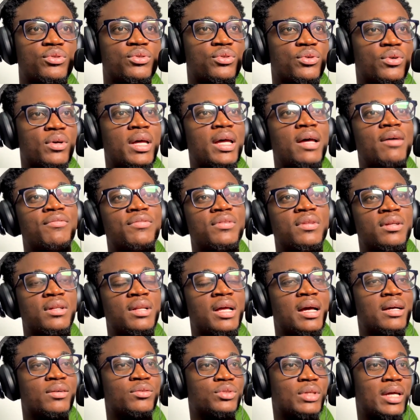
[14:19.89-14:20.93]
So I have the
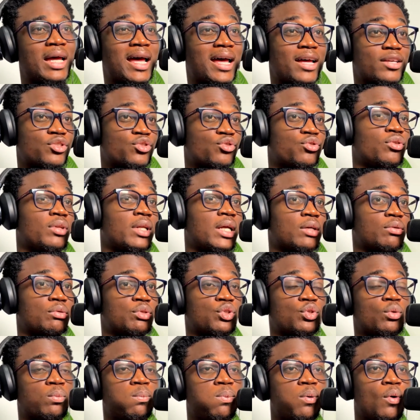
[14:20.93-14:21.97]
Astro
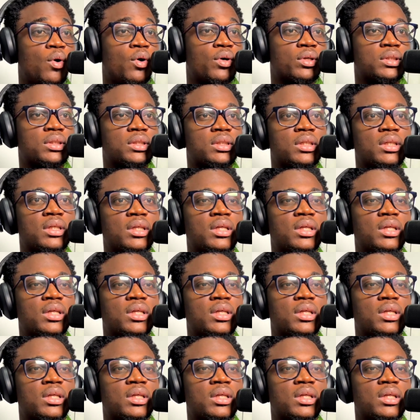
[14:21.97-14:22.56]
language support.